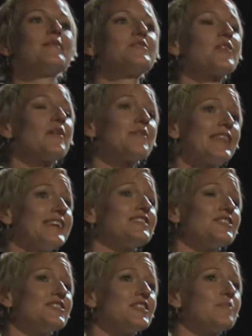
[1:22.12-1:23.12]
to our
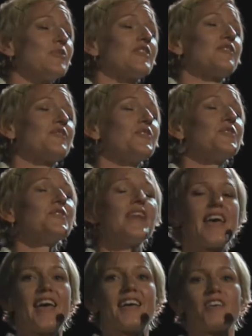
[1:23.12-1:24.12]
relationship with food
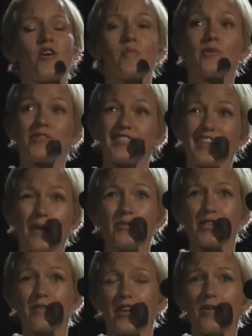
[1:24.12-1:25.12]
and our
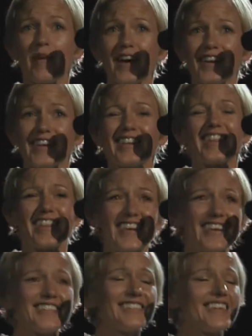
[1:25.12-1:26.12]
perception of our body,
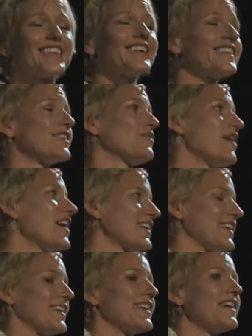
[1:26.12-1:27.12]
things get a little
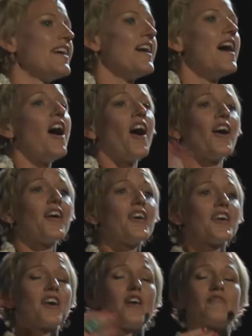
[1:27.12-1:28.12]
rocky. Our
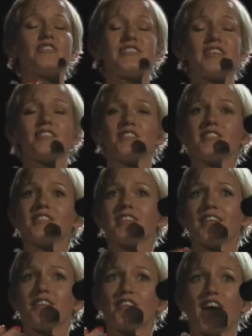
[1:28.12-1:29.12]
conversations and
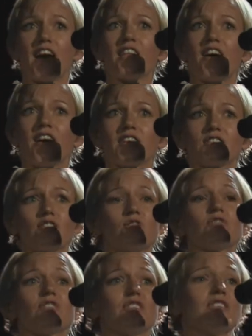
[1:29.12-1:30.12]
inner dialogues are
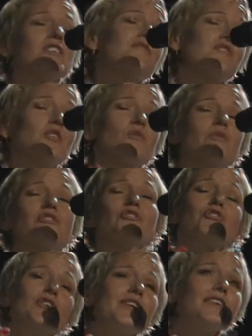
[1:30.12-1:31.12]
usually filled with
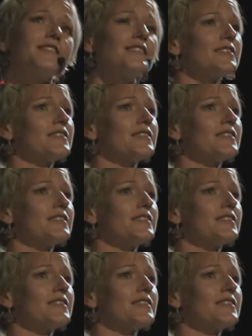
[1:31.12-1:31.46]
shouldn'ts,